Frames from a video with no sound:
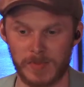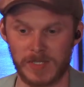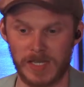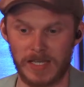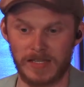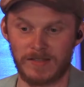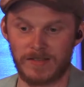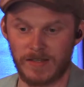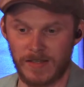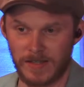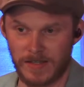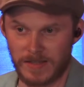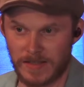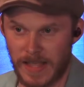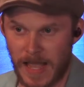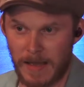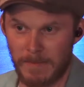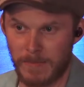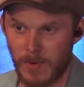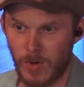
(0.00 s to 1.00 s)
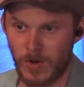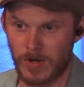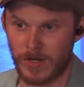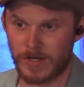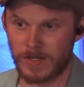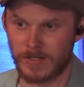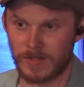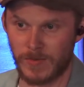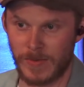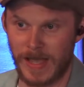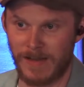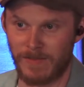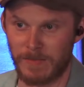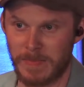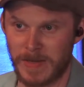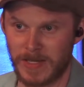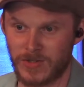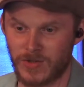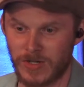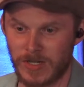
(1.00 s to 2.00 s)
into that mug. Do we have a
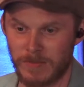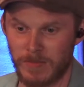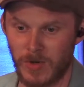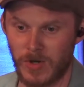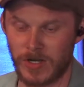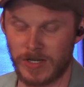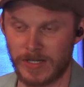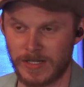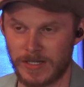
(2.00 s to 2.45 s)
picture of the mug?